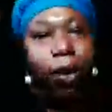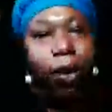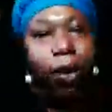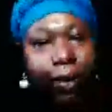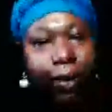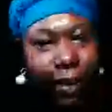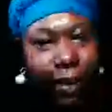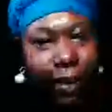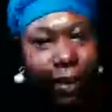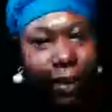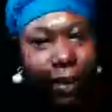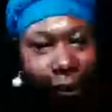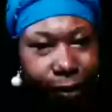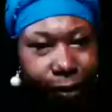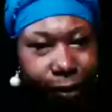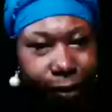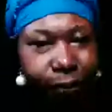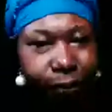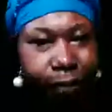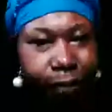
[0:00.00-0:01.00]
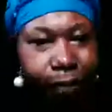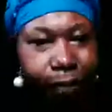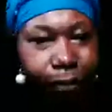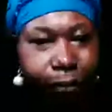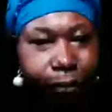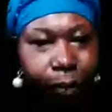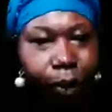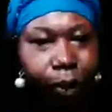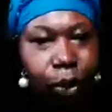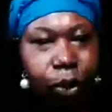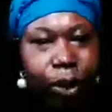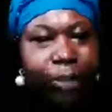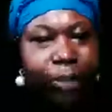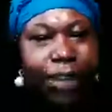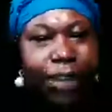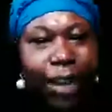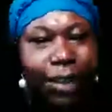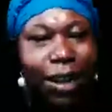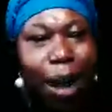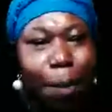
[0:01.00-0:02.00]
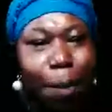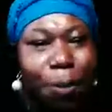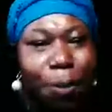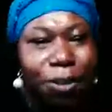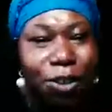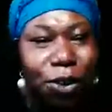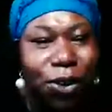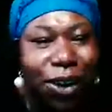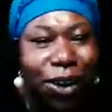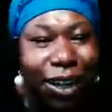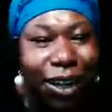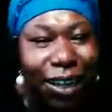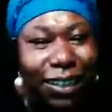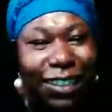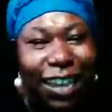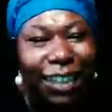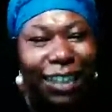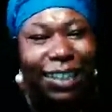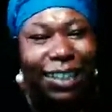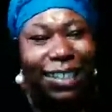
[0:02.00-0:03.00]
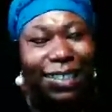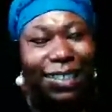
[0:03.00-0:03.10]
on this day, you can take the opportunity and take